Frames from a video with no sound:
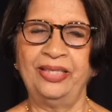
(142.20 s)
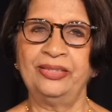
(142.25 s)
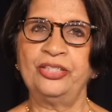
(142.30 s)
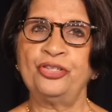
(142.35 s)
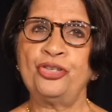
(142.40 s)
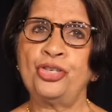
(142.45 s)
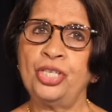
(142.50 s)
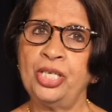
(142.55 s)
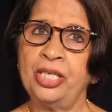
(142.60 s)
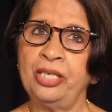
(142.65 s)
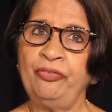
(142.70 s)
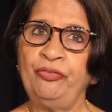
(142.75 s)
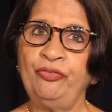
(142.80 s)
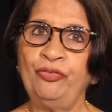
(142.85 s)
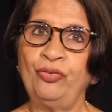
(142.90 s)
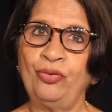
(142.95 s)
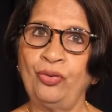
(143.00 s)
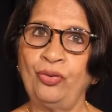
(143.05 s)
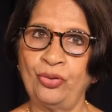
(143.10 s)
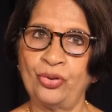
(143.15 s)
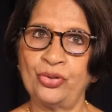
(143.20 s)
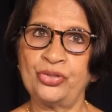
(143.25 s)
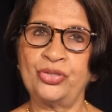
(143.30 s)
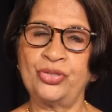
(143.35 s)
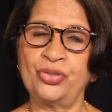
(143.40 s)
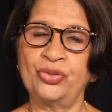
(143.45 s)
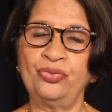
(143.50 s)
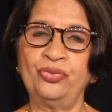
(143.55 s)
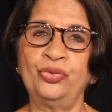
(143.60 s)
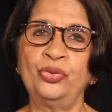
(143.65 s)
the sheer
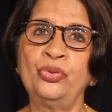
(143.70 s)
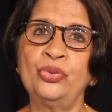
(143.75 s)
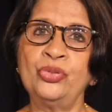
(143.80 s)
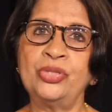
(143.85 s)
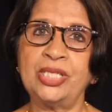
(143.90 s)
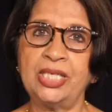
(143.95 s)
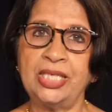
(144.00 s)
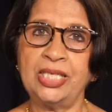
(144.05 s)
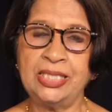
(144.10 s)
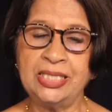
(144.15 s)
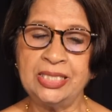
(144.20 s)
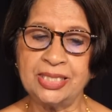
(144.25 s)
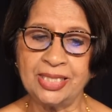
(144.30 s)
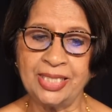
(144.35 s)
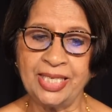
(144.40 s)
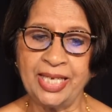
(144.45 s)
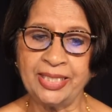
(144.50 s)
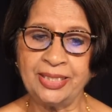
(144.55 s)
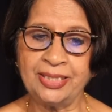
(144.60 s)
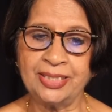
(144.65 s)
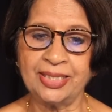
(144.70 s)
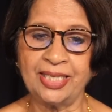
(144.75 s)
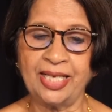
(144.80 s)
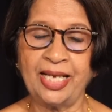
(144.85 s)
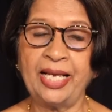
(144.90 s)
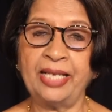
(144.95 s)
force of whose intellect